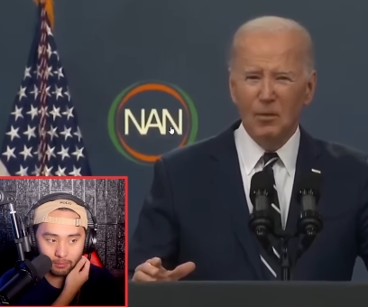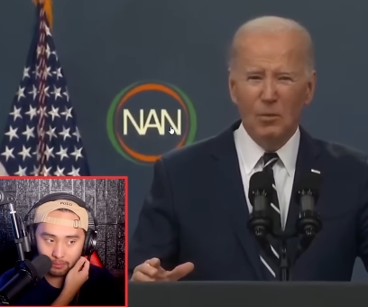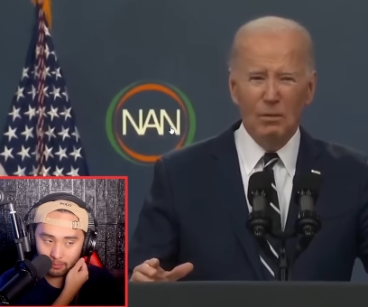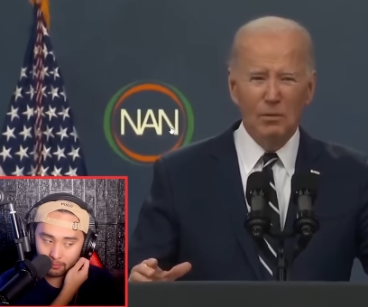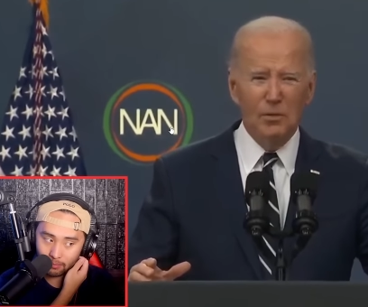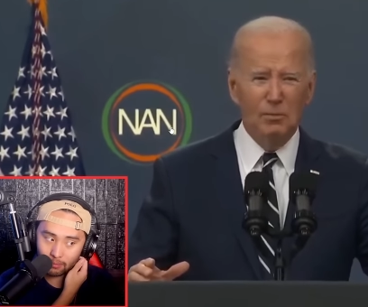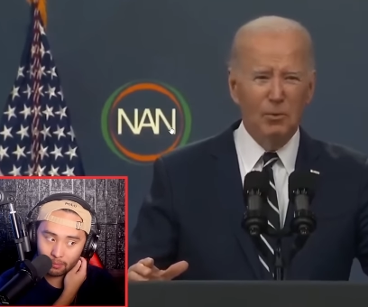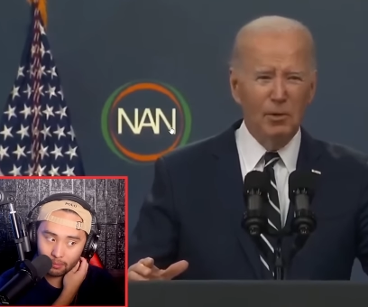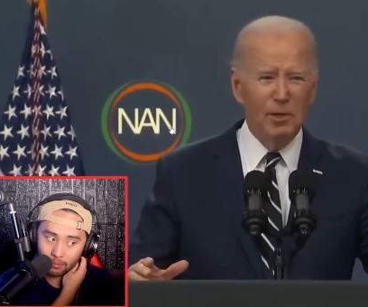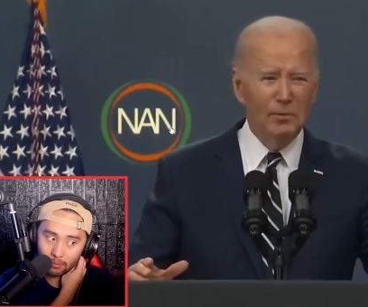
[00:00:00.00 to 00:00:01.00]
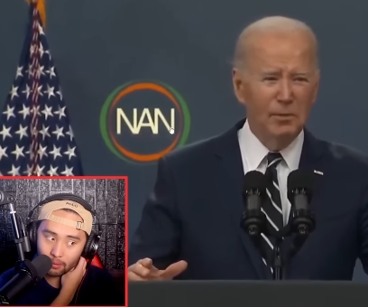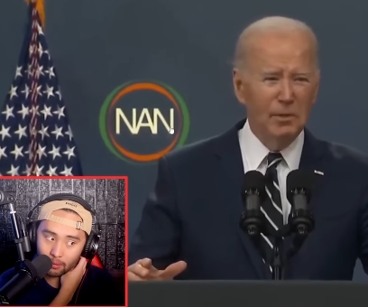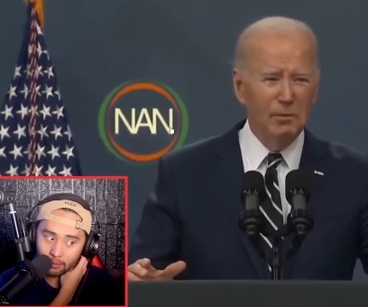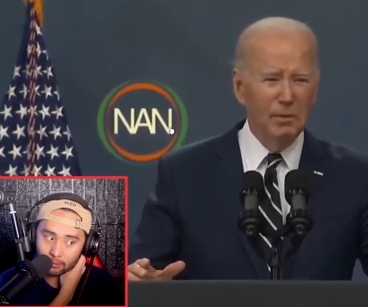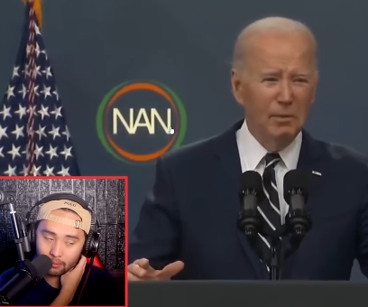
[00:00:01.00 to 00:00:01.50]
Speaker 1: We will support
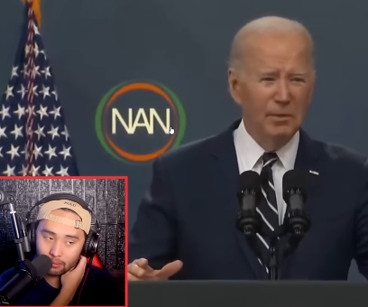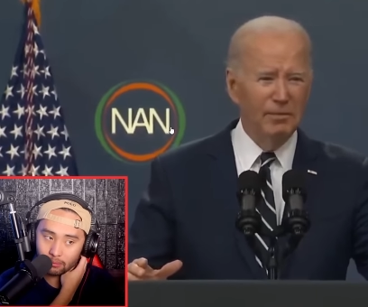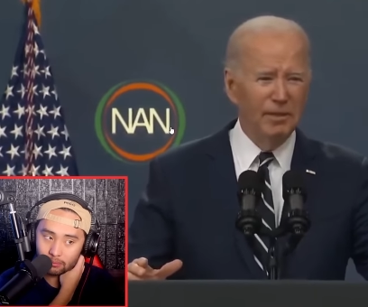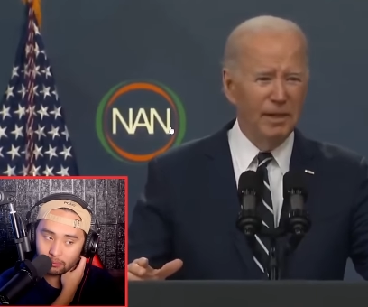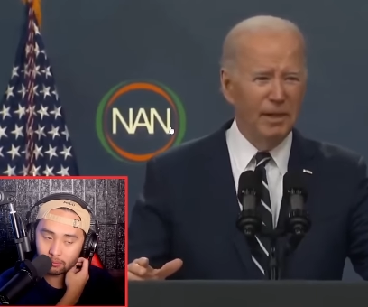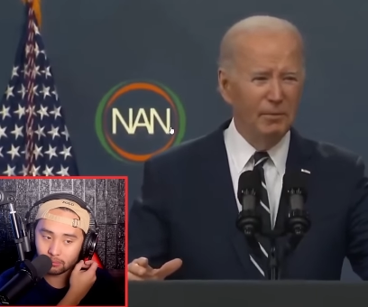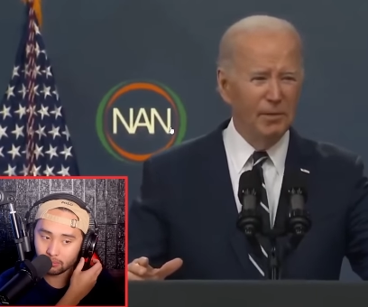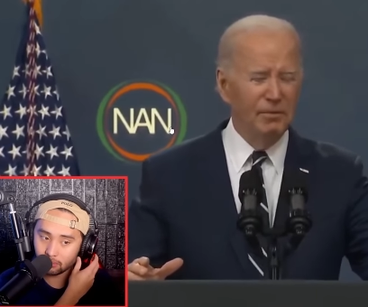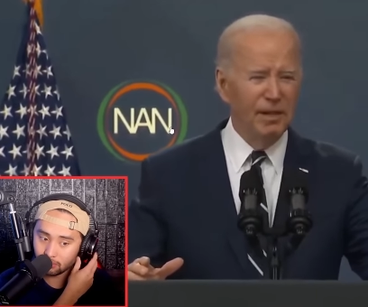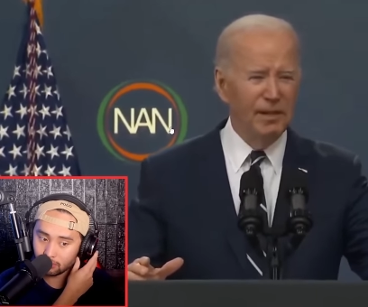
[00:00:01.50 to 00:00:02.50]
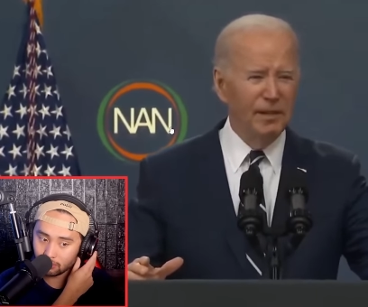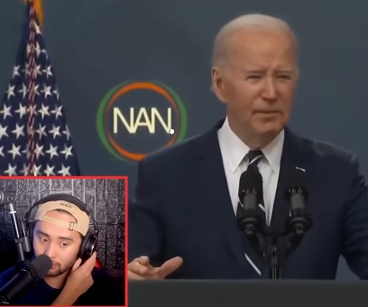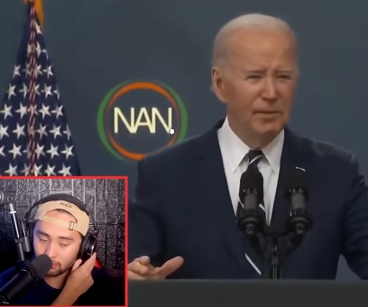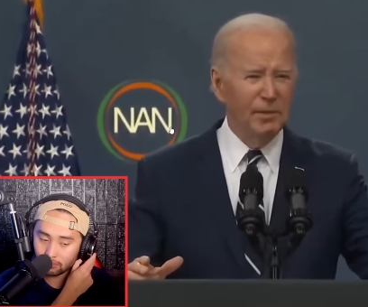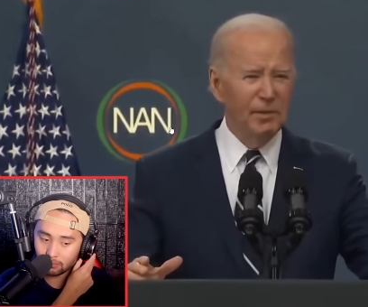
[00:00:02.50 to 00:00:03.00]
Israel. We will defend, help defend
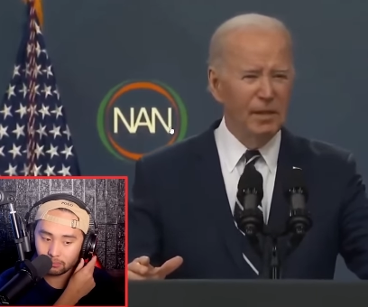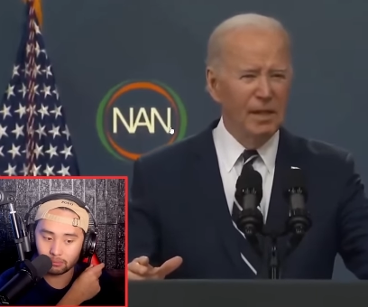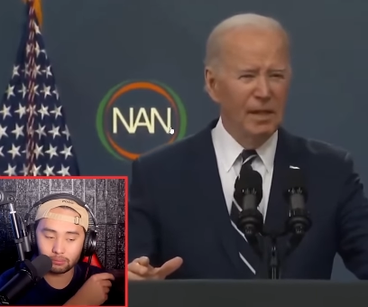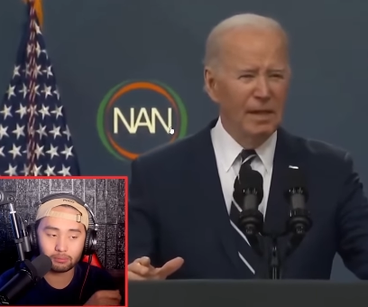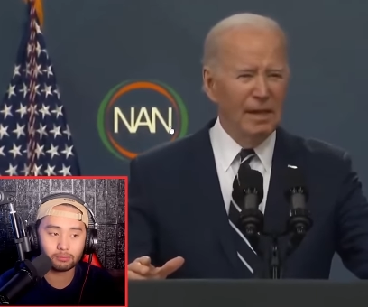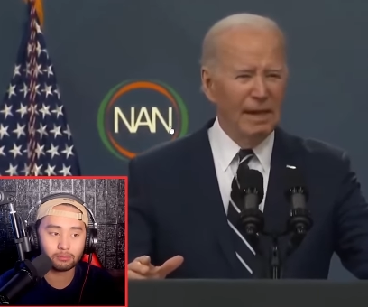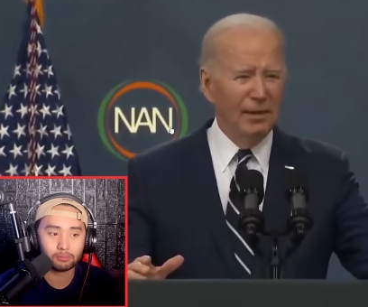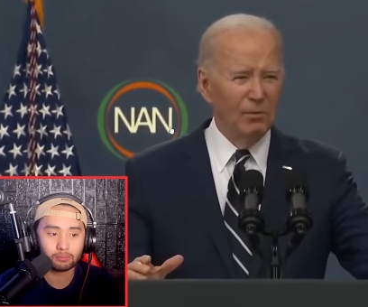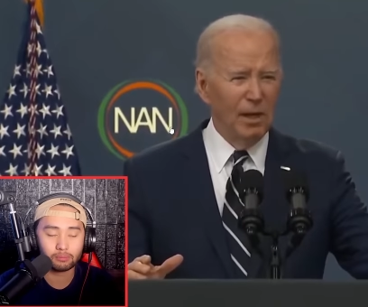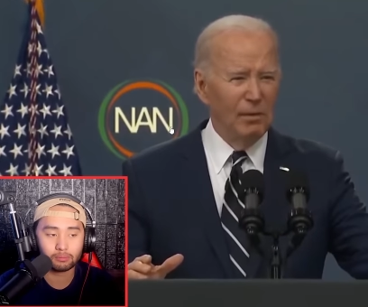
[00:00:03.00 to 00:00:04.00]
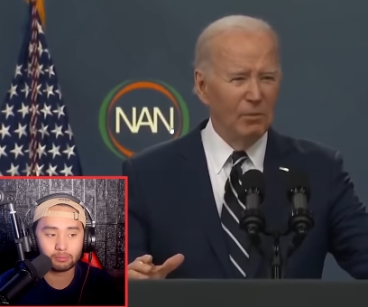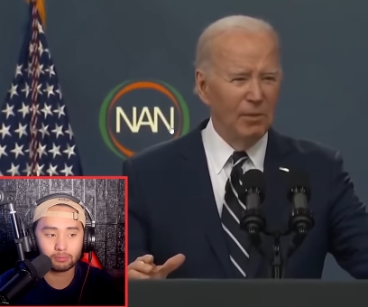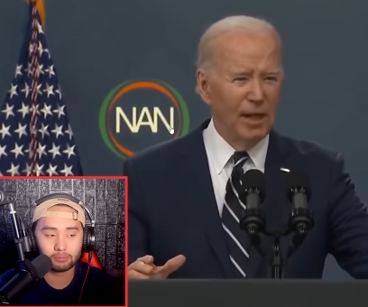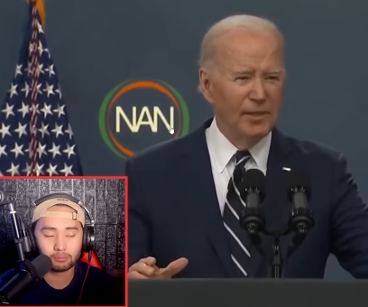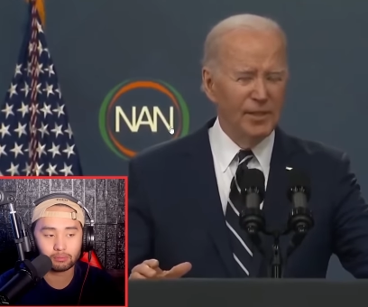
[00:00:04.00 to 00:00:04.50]
Israel, and Iran will
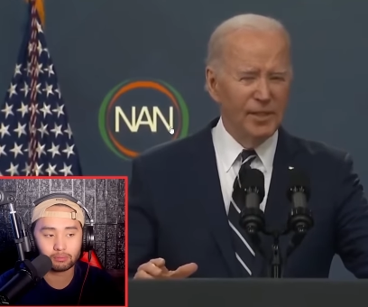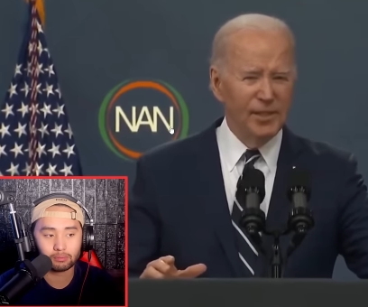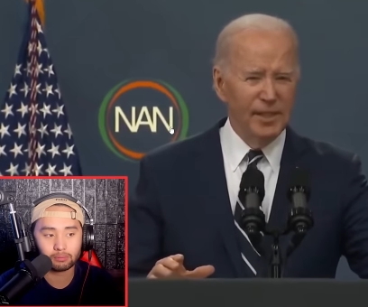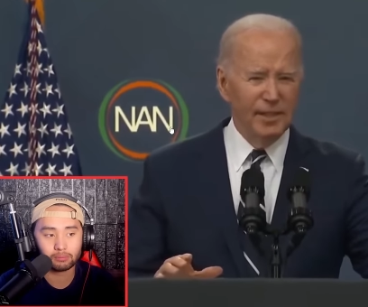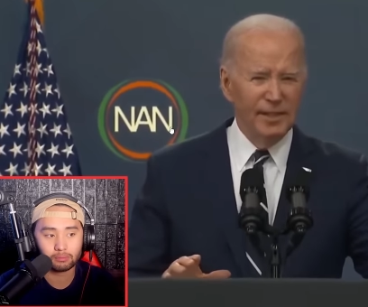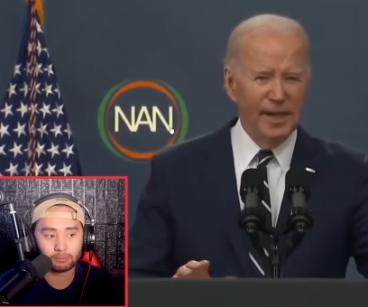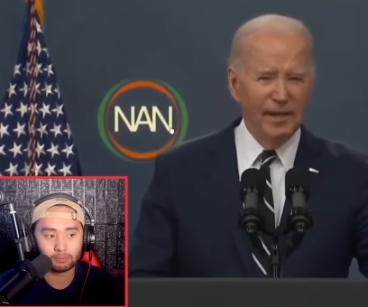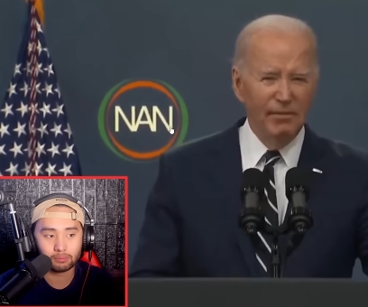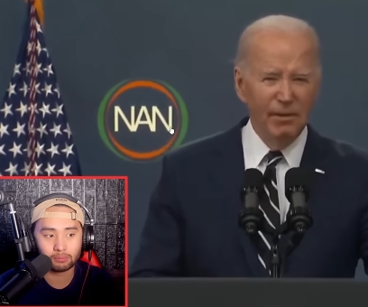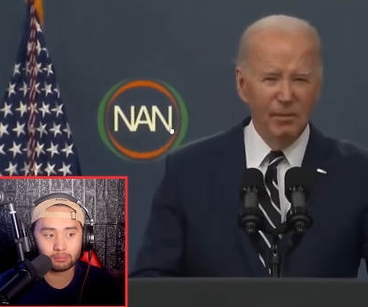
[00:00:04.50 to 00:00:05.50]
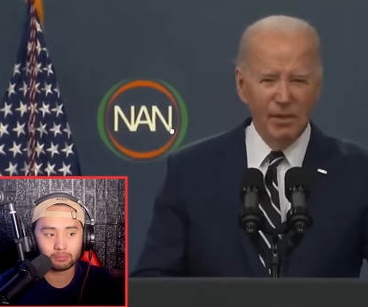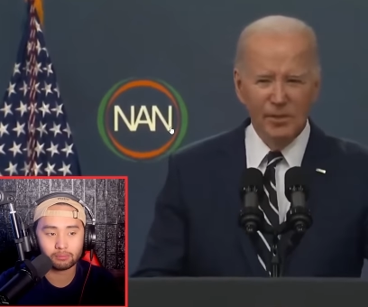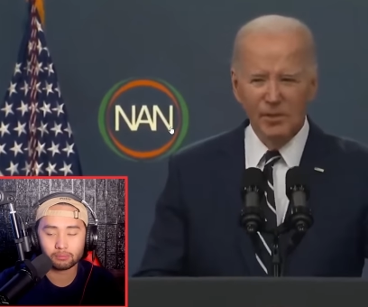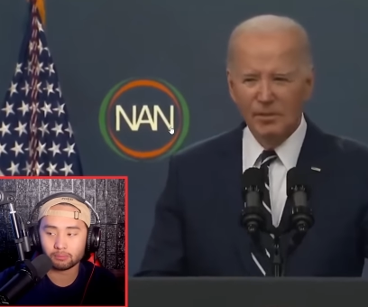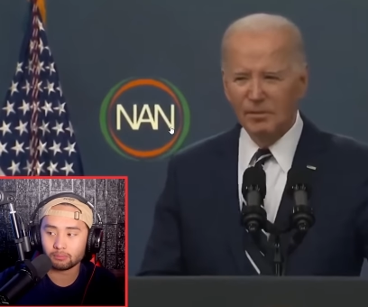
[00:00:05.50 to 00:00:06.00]
not succeed. Thank you very
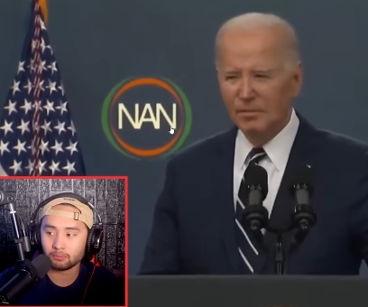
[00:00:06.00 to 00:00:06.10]
much.